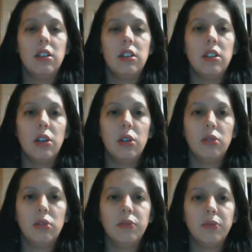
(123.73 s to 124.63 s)

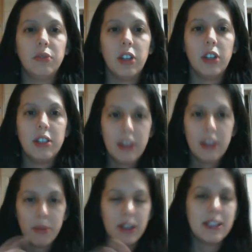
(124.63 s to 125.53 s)
So step
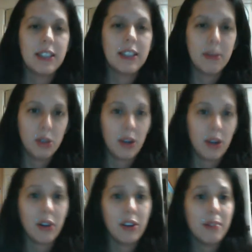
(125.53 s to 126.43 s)
one and step two, I
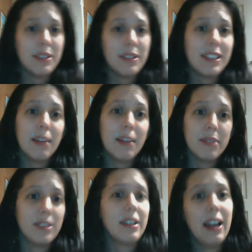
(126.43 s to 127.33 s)
call them the steps
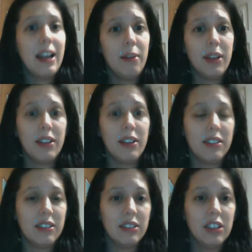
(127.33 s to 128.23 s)
now because
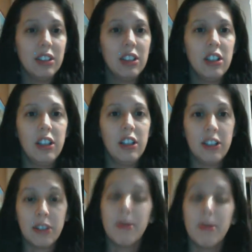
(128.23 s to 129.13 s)
it's
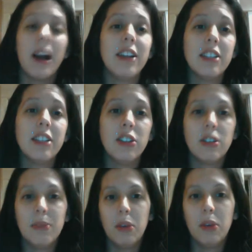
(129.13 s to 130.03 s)
combined. It used to
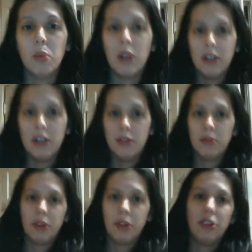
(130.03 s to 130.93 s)
be one
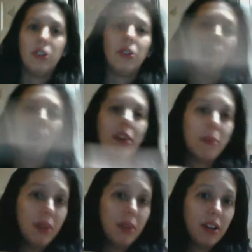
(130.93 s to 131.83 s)
person doing step
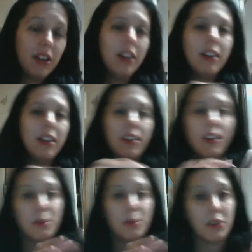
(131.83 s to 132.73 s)
one and the
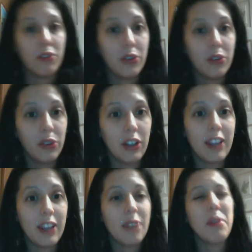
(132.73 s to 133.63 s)
other person folding,
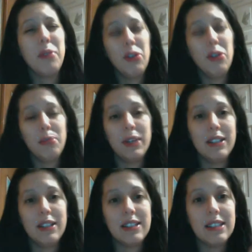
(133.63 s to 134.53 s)
and then we used
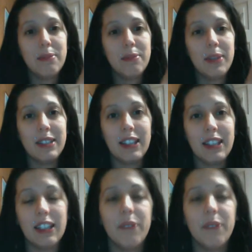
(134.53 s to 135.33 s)
bins basically.